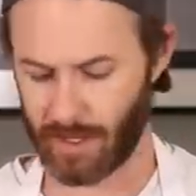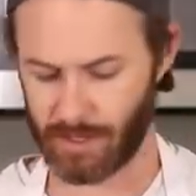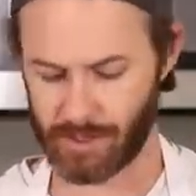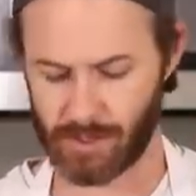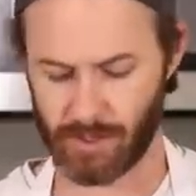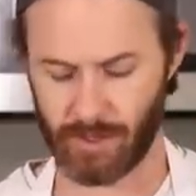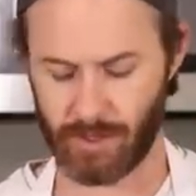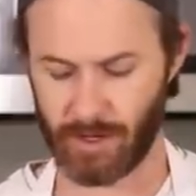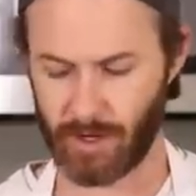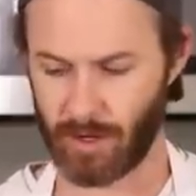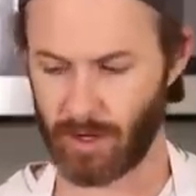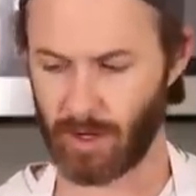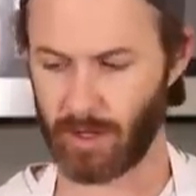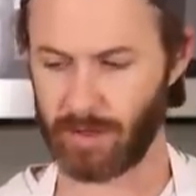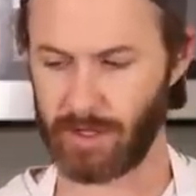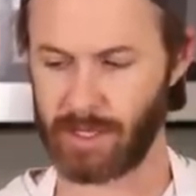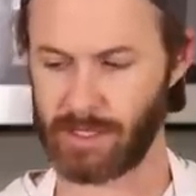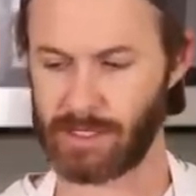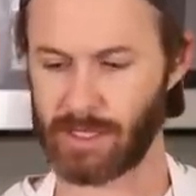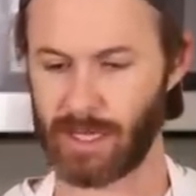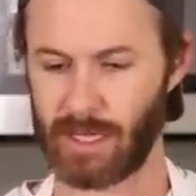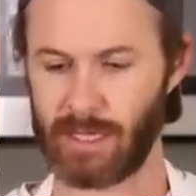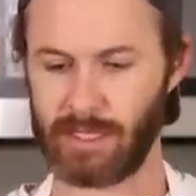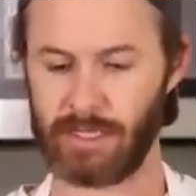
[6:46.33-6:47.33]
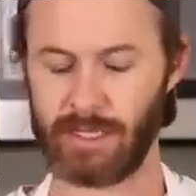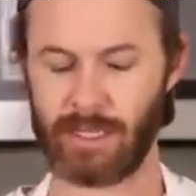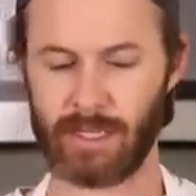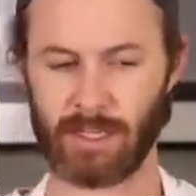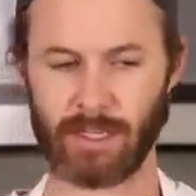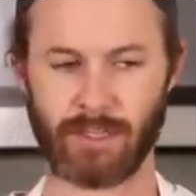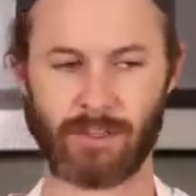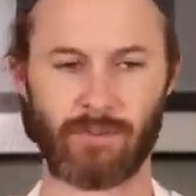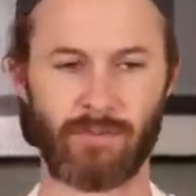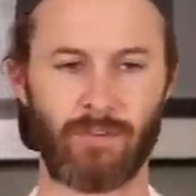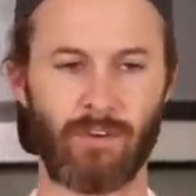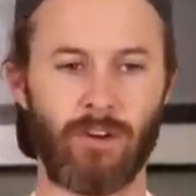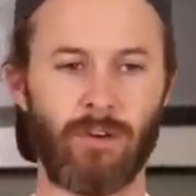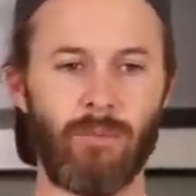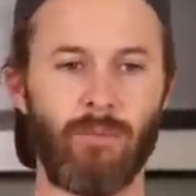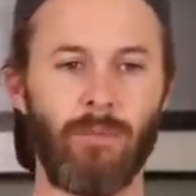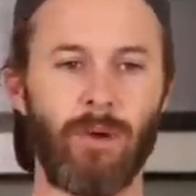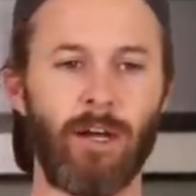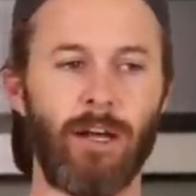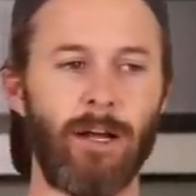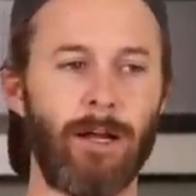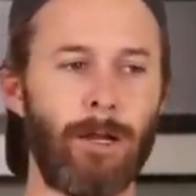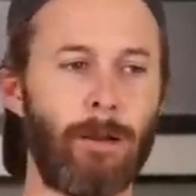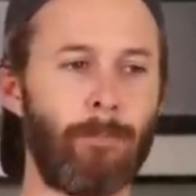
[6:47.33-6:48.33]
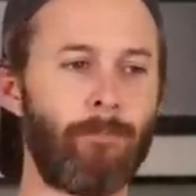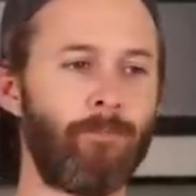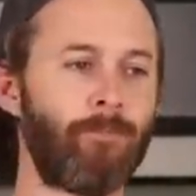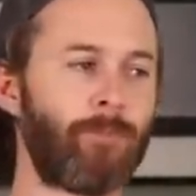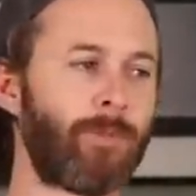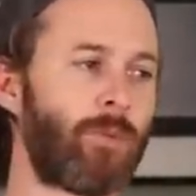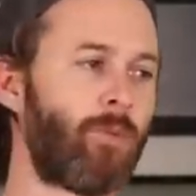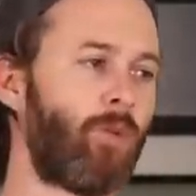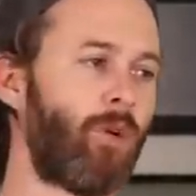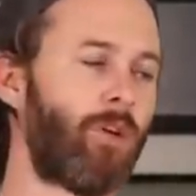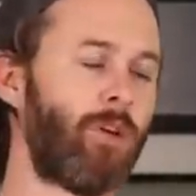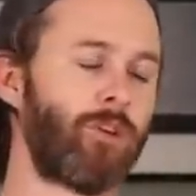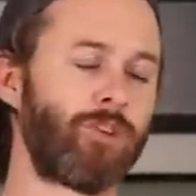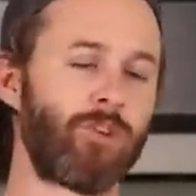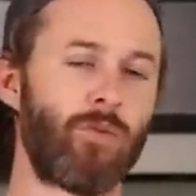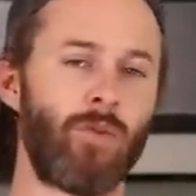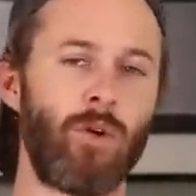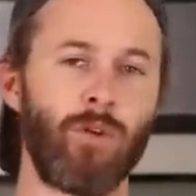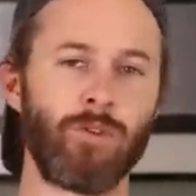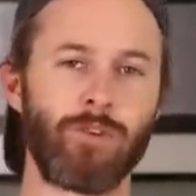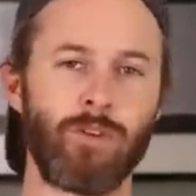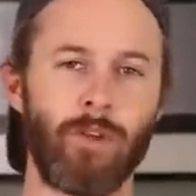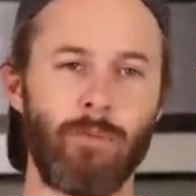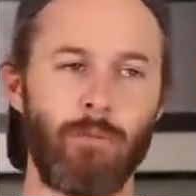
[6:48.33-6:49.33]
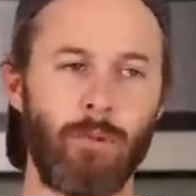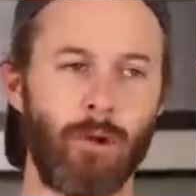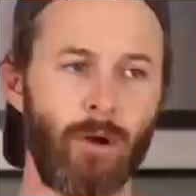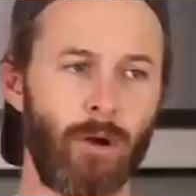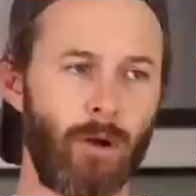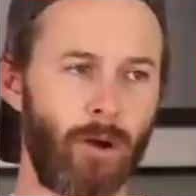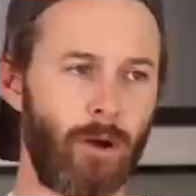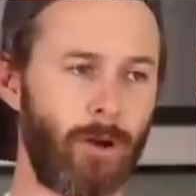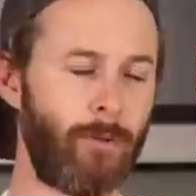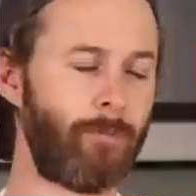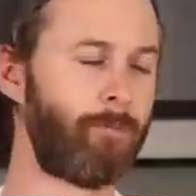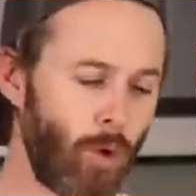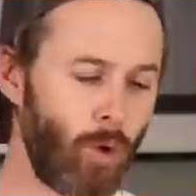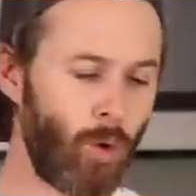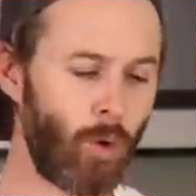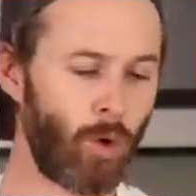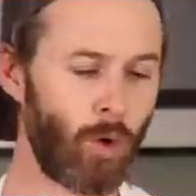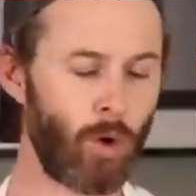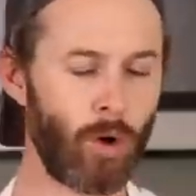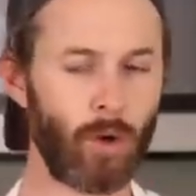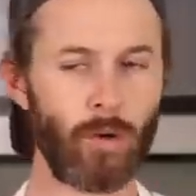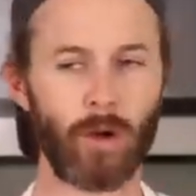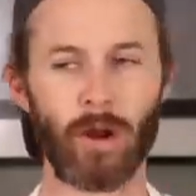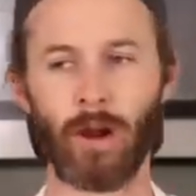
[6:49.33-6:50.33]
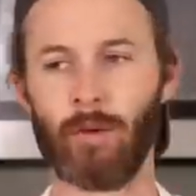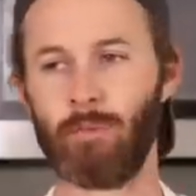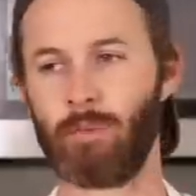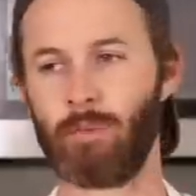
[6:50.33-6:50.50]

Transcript: And so you get all these ideas from um, whether it's a roasted bird or a